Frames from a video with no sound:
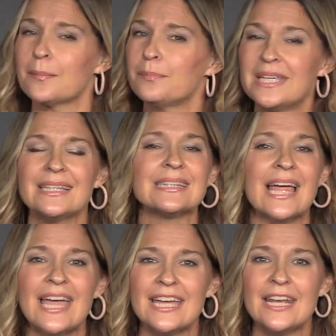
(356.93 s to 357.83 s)
be
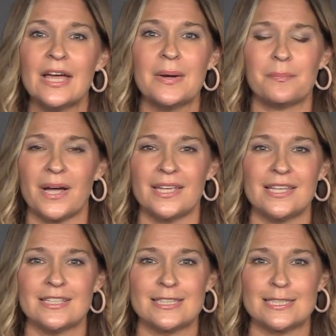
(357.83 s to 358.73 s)
led by
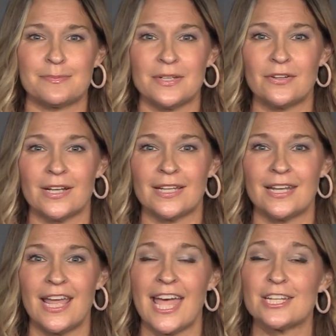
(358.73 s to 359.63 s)
his Spirit,
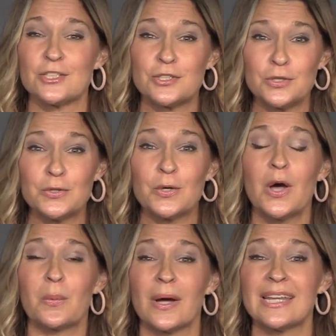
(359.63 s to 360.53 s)
and do
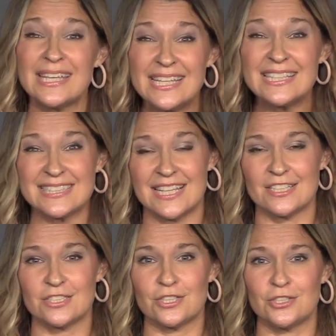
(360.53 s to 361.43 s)
what he
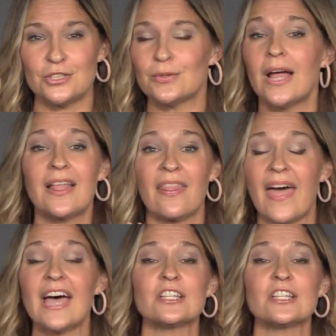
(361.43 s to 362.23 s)
says to do, that